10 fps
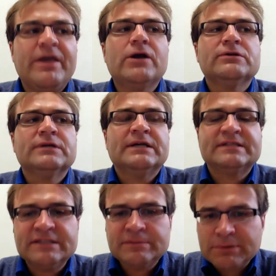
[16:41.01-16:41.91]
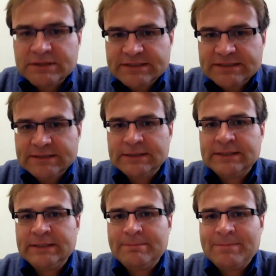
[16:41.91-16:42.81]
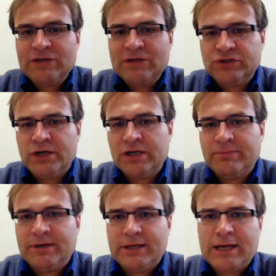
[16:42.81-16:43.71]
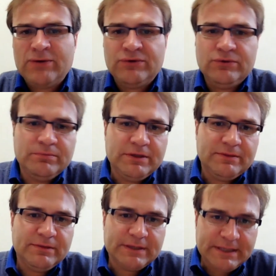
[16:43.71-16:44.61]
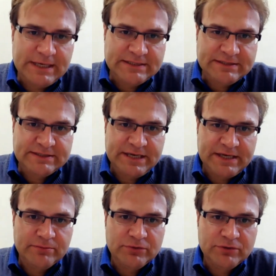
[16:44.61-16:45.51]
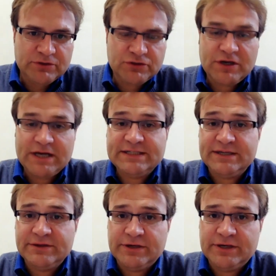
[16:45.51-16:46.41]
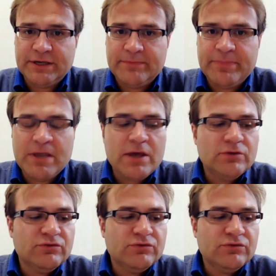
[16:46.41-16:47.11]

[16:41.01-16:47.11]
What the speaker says: they are explicitly meant to talk about how you meet the Gates-Cambridge criteria.